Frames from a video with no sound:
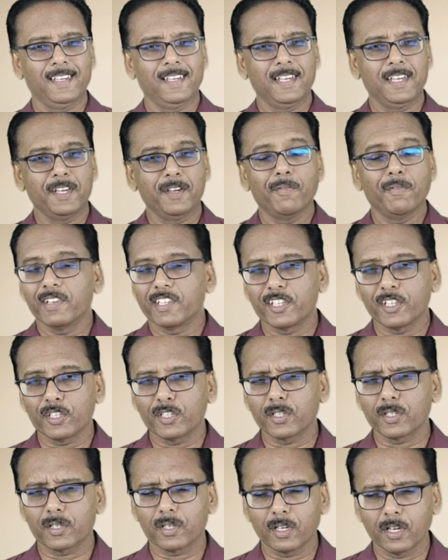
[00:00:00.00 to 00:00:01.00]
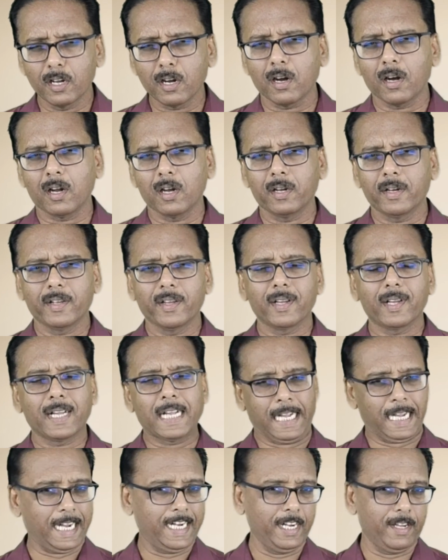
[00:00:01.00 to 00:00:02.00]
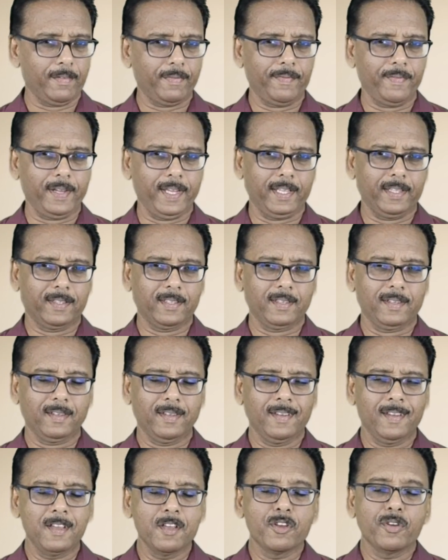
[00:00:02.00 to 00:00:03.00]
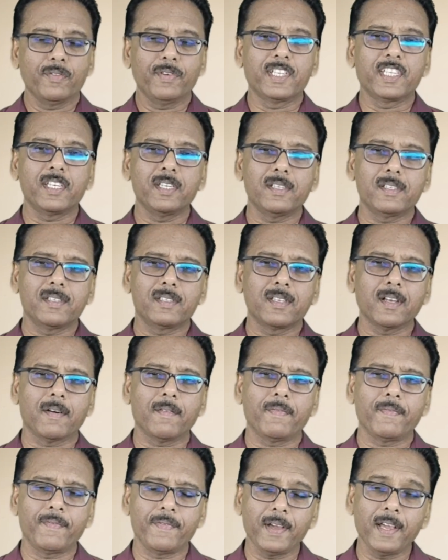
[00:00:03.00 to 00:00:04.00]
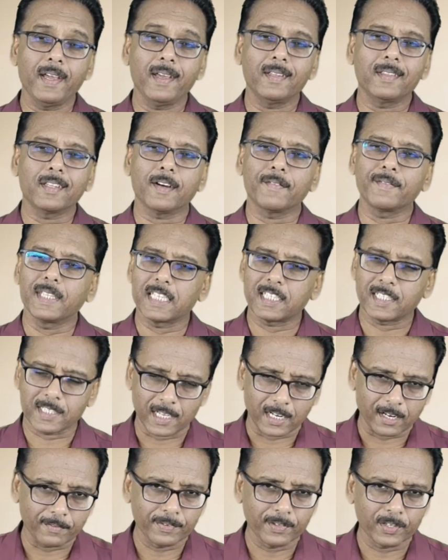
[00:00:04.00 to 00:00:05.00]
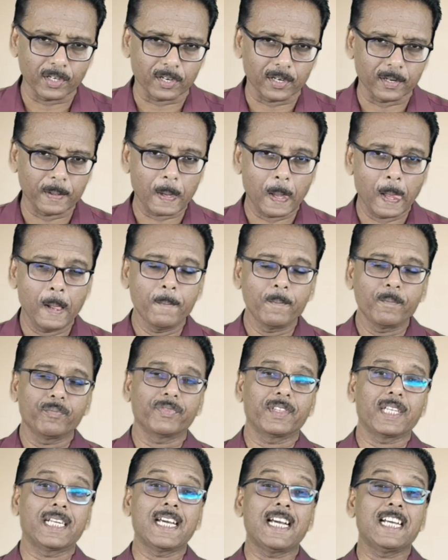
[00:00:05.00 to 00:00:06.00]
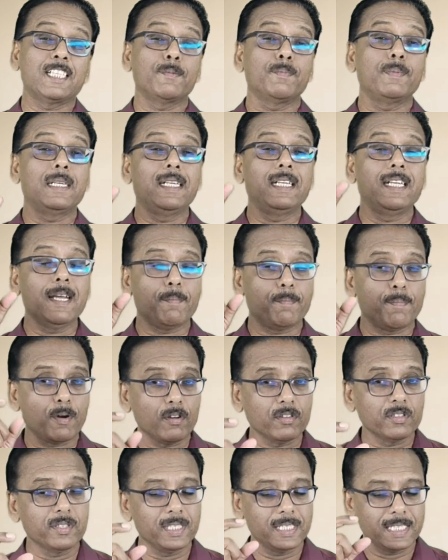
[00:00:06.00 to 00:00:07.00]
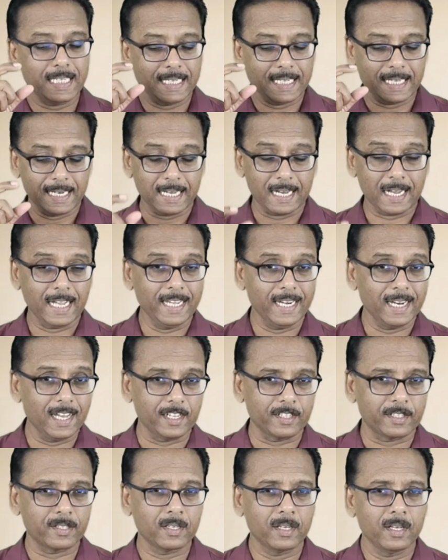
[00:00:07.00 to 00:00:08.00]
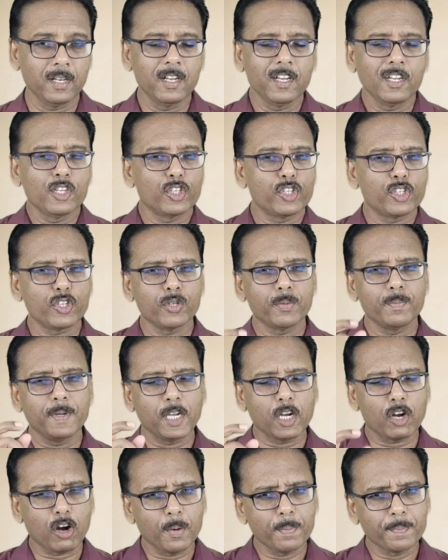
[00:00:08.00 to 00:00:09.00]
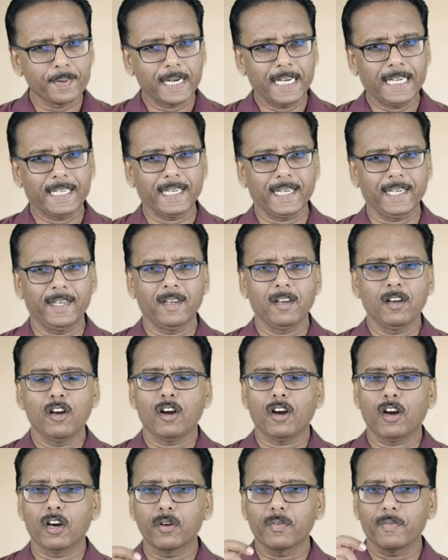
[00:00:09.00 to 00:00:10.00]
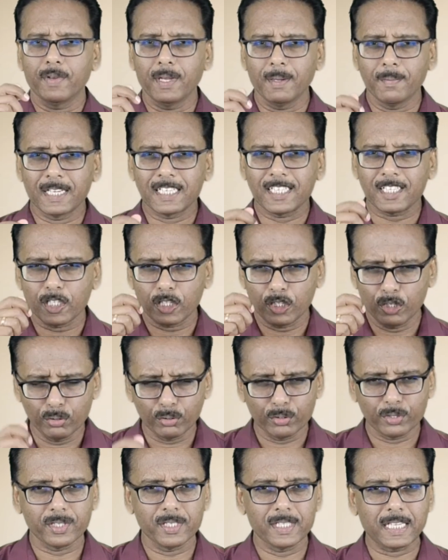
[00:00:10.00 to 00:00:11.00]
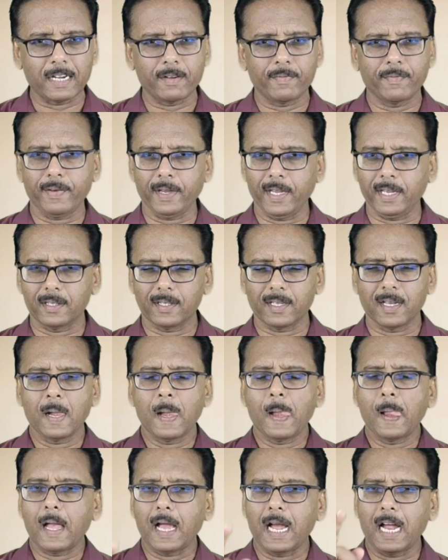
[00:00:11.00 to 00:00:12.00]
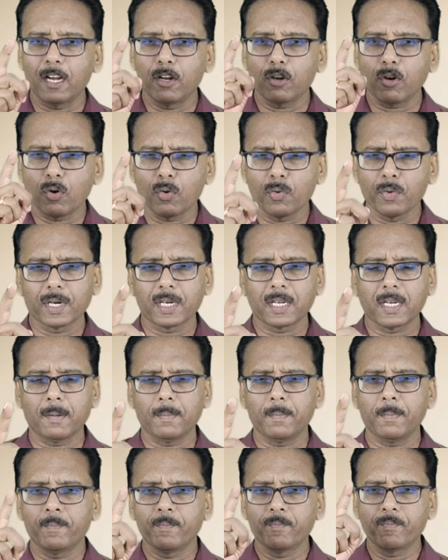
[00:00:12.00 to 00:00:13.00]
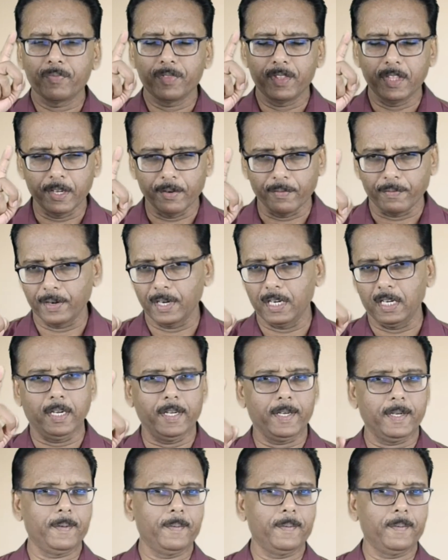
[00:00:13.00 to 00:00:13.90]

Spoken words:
which is God kind of faith, which is the faith of the Son of God that has been deposited in us, should be operated, or we must use that faith and overcome the world,